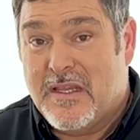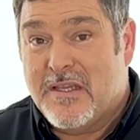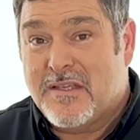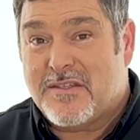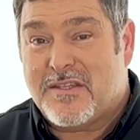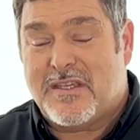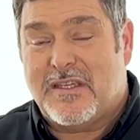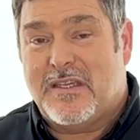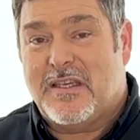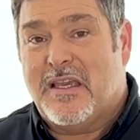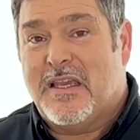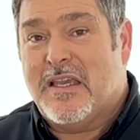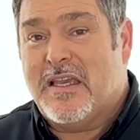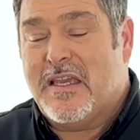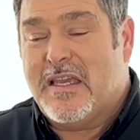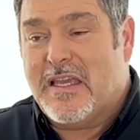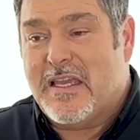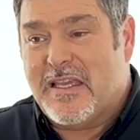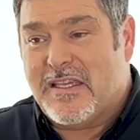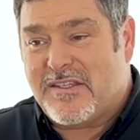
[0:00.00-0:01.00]
See,
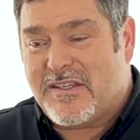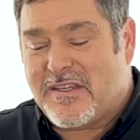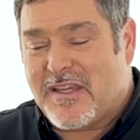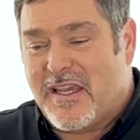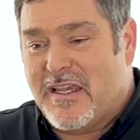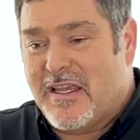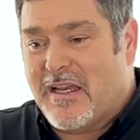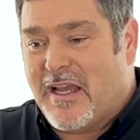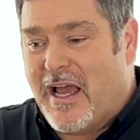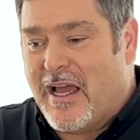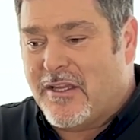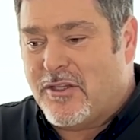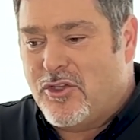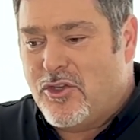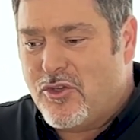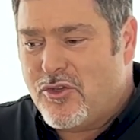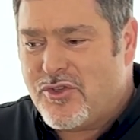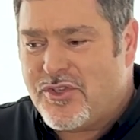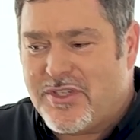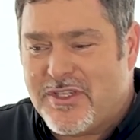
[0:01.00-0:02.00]
he's saying, I
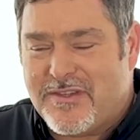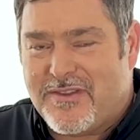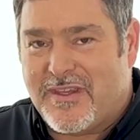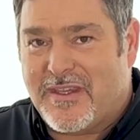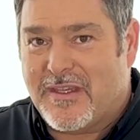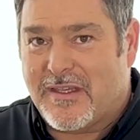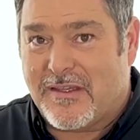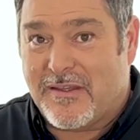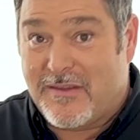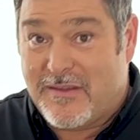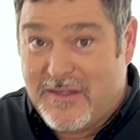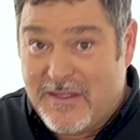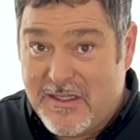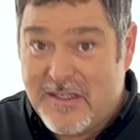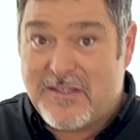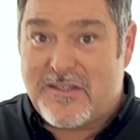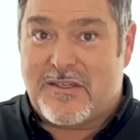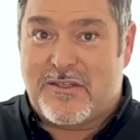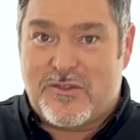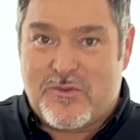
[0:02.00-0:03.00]
used to think
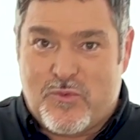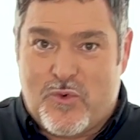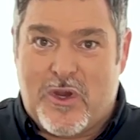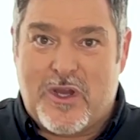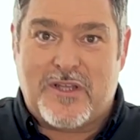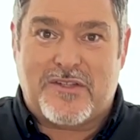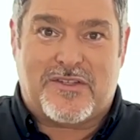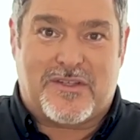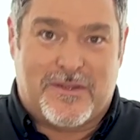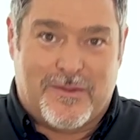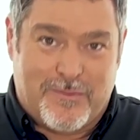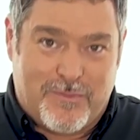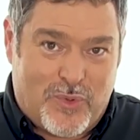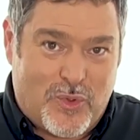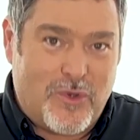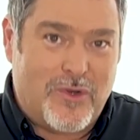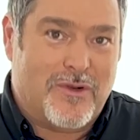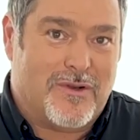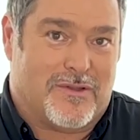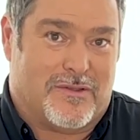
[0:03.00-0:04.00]
this is what's
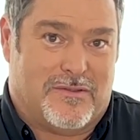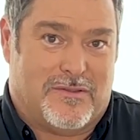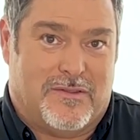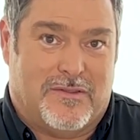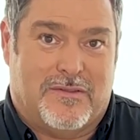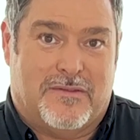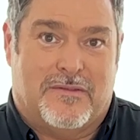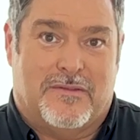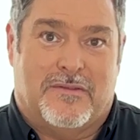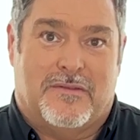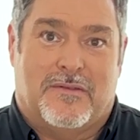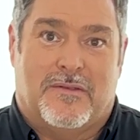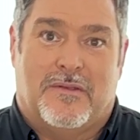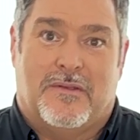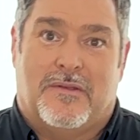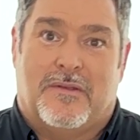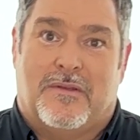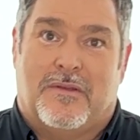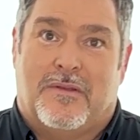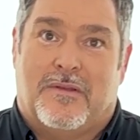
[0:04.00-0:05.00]
important.
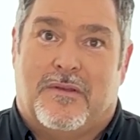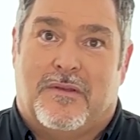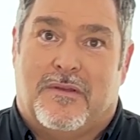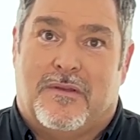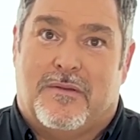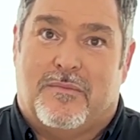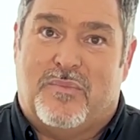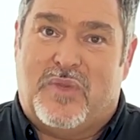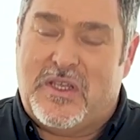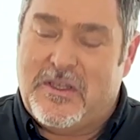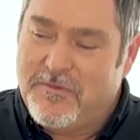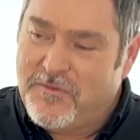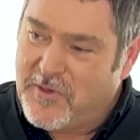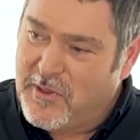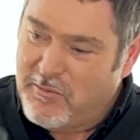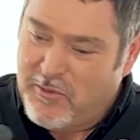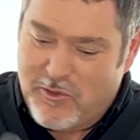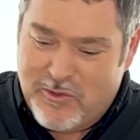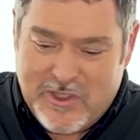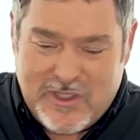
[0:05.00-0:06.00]
Being
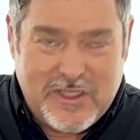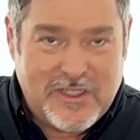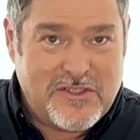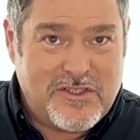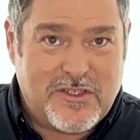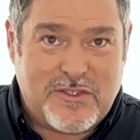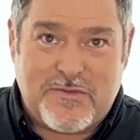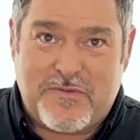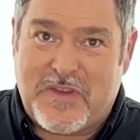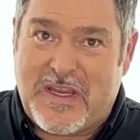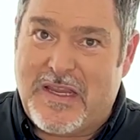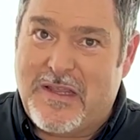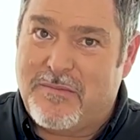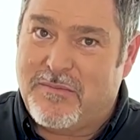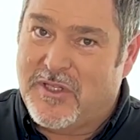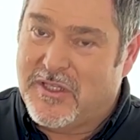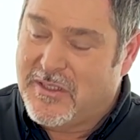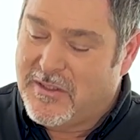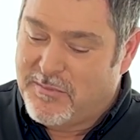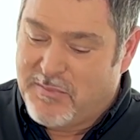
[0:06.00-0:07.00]
from a religious
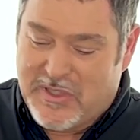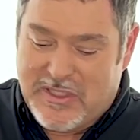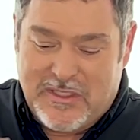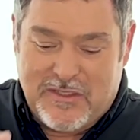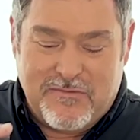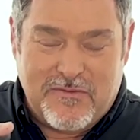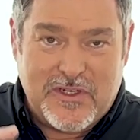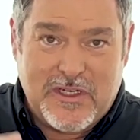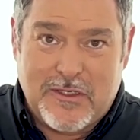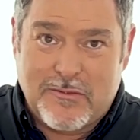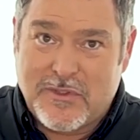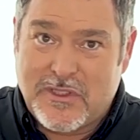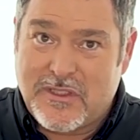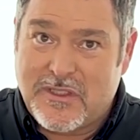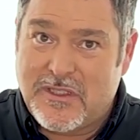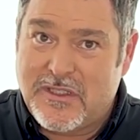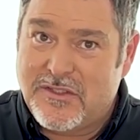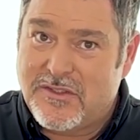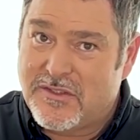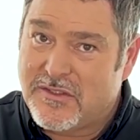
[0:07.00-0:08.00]
family, being very
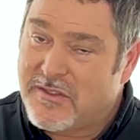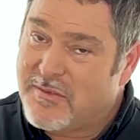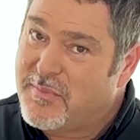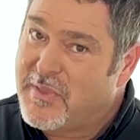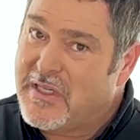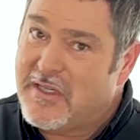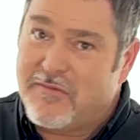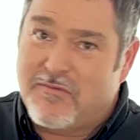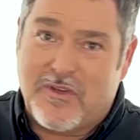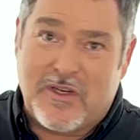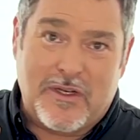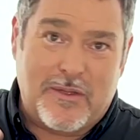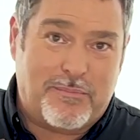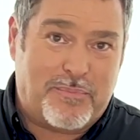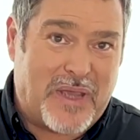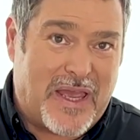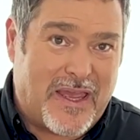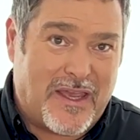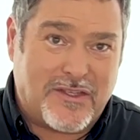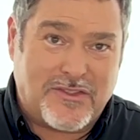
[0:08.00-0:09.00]
religious, being very
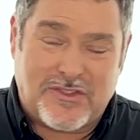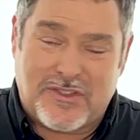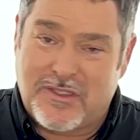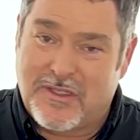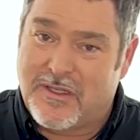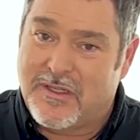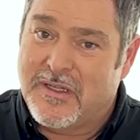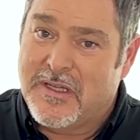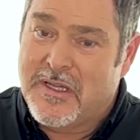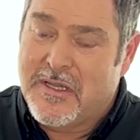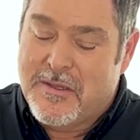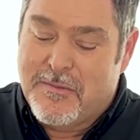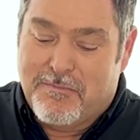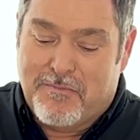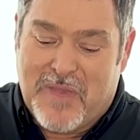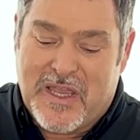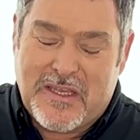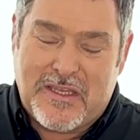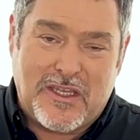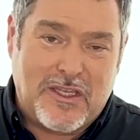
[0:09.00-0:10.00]
passionate,
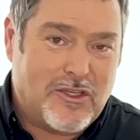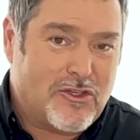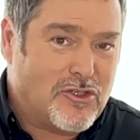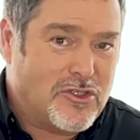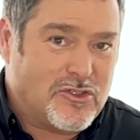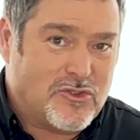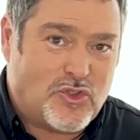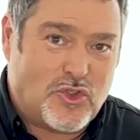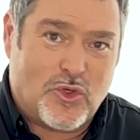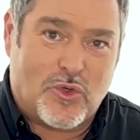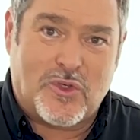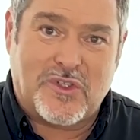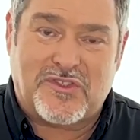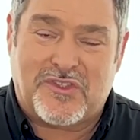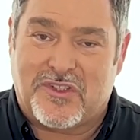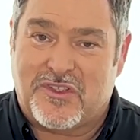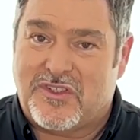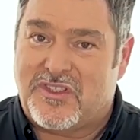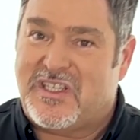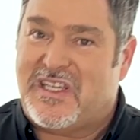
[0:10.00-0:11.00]
making good
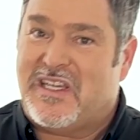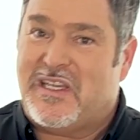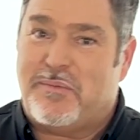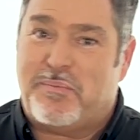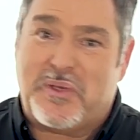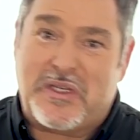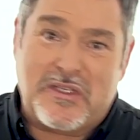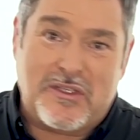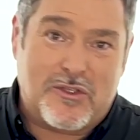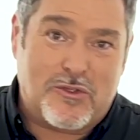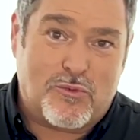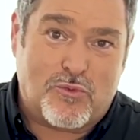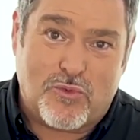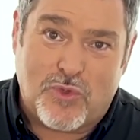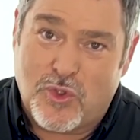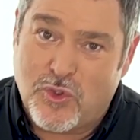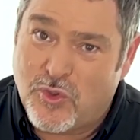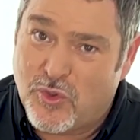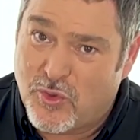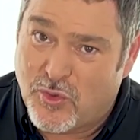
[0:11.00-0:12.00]
choices, keeping the
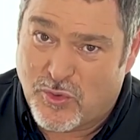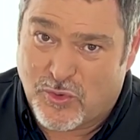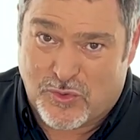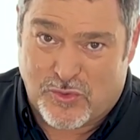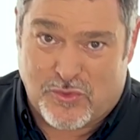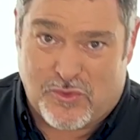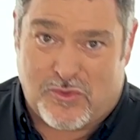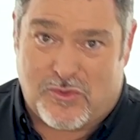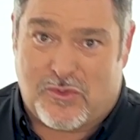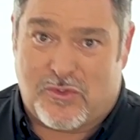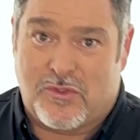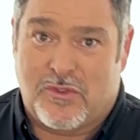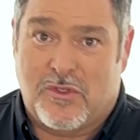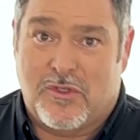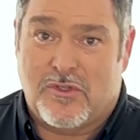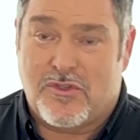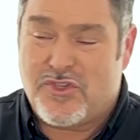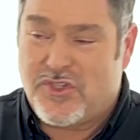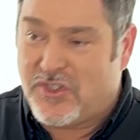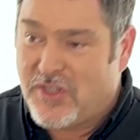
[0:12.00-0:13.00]
rules,
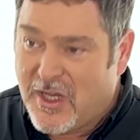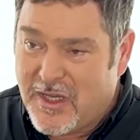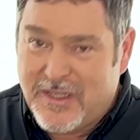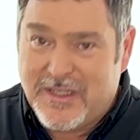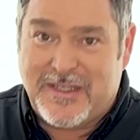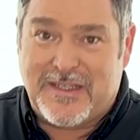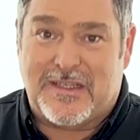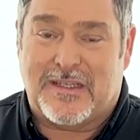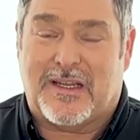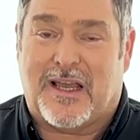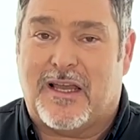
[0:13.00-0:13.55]
studying.